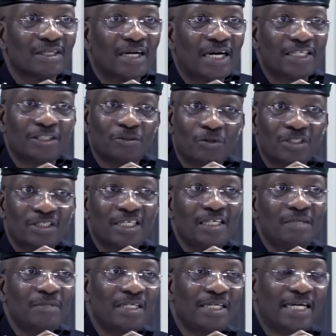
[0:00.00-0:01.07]
And she was
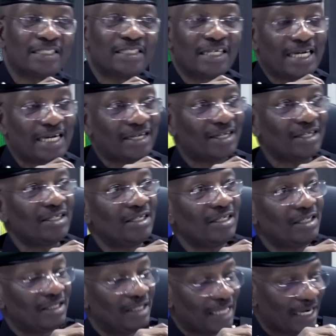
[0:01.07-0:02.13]
telling me that in her
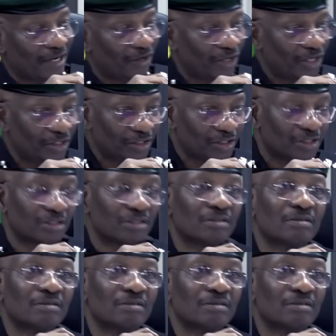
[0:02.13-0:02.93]
clinic, they arranged